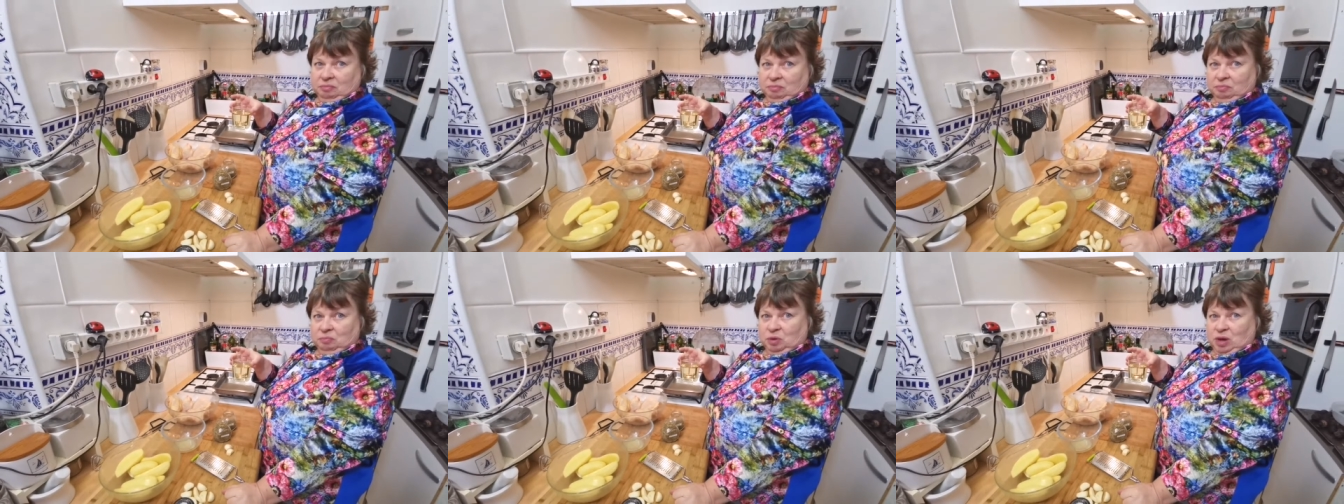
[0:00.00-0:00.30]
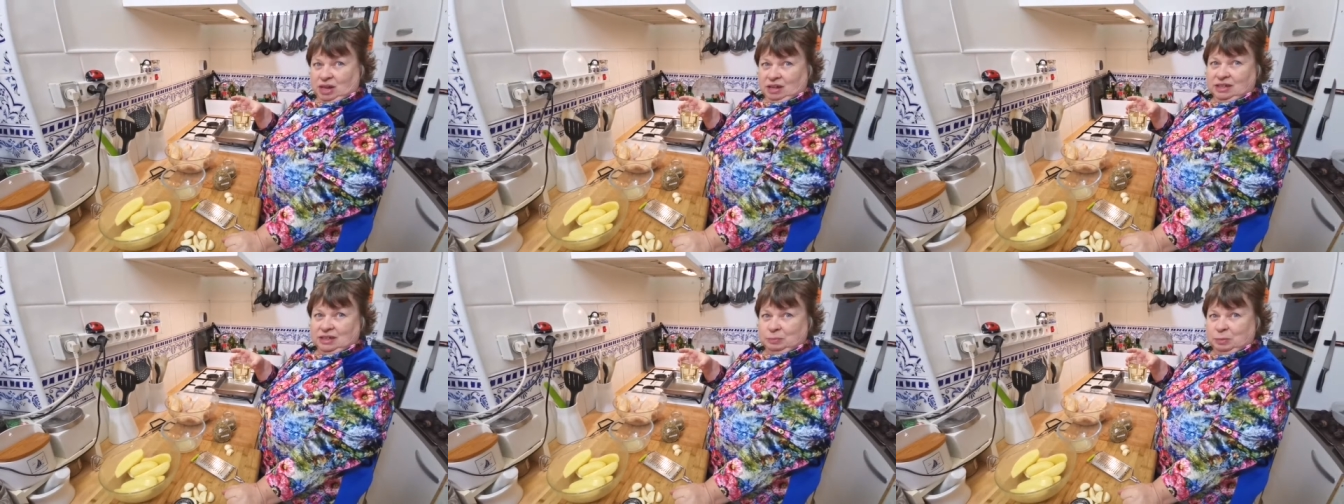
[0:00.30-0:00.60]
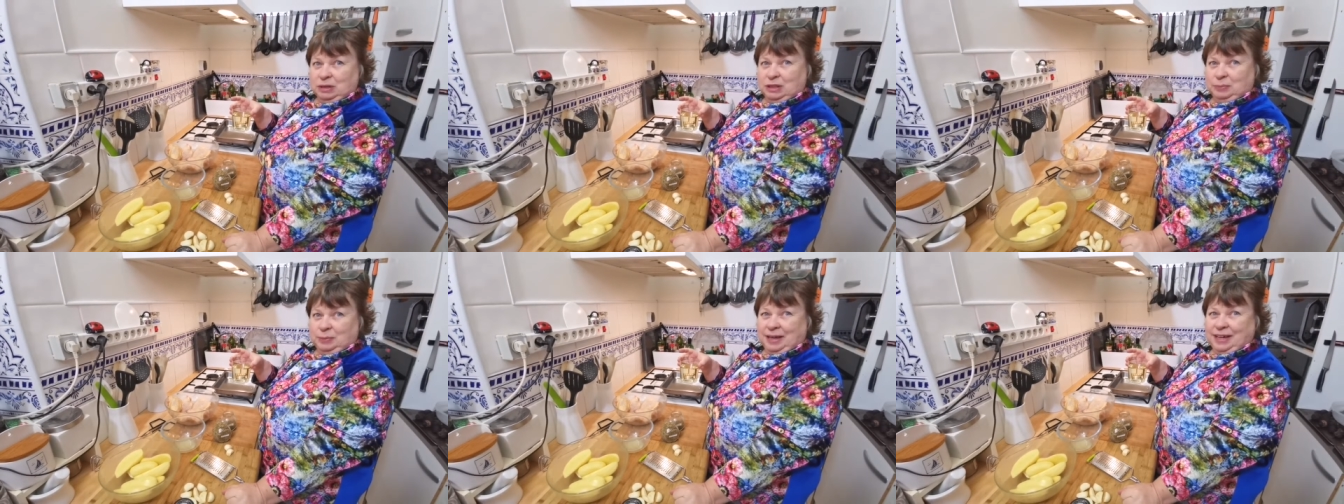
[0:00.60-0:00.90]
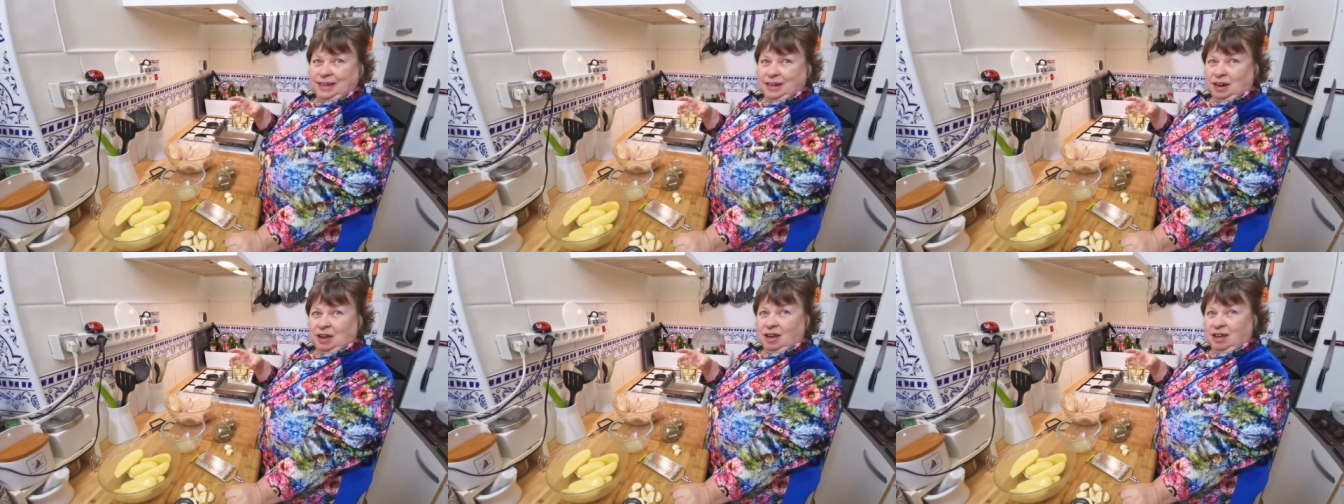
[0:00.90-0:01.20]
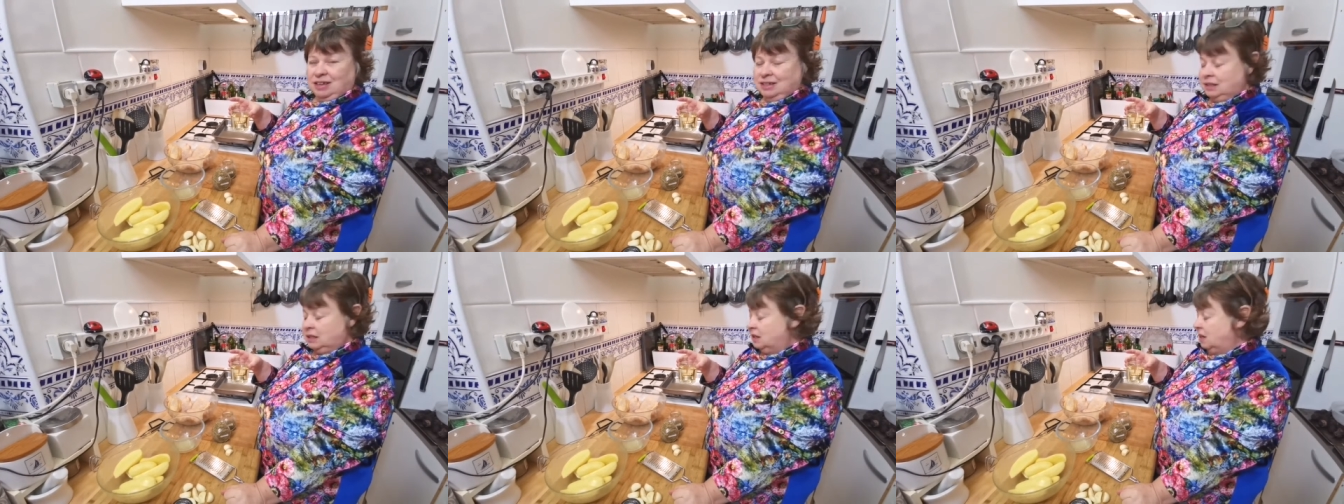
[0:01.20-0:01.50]
well, it's supposed to be a
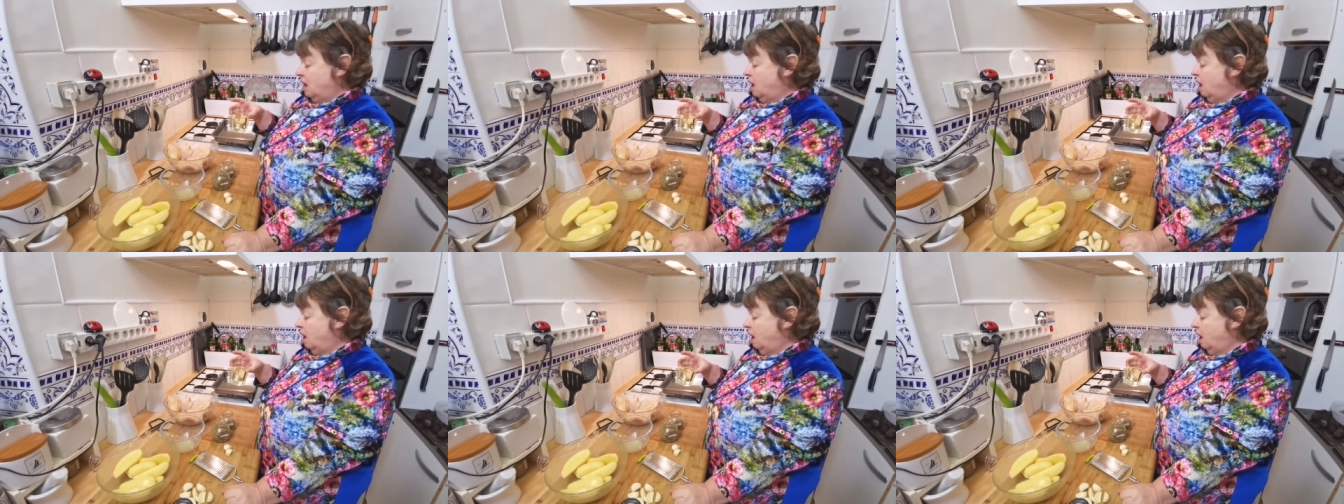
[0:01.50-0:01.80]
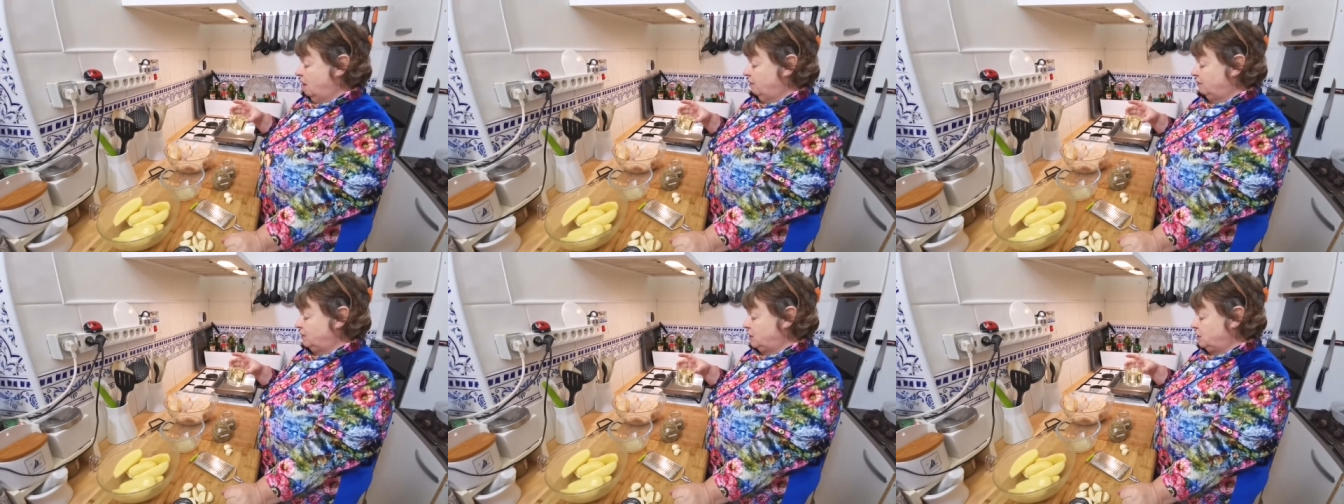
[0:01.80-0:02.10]
glass and a half,